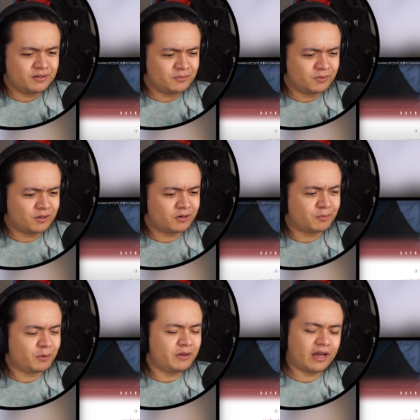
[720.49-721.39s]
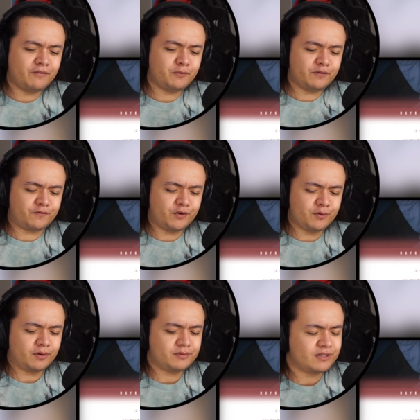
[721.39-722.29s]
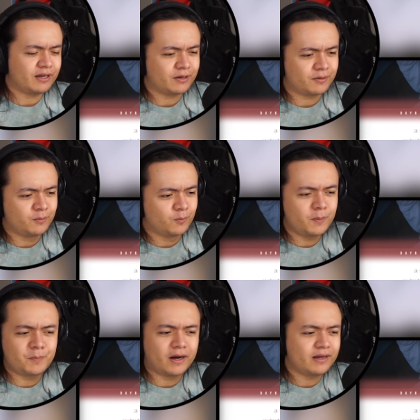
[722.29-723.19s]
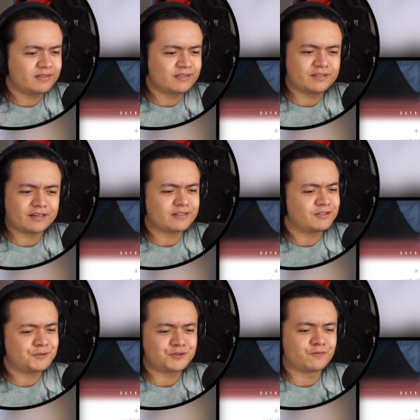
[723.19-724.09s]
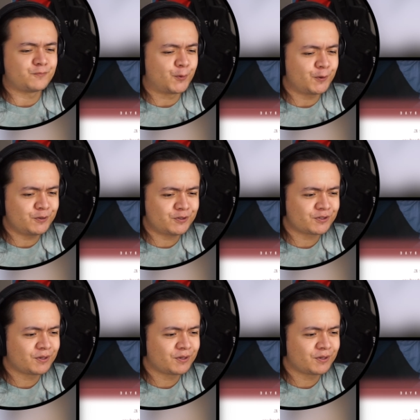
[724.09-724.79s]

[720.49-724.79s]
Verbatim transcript: What? Okay, we only halfway through. I was like, what part is this? I guess it's just a verse.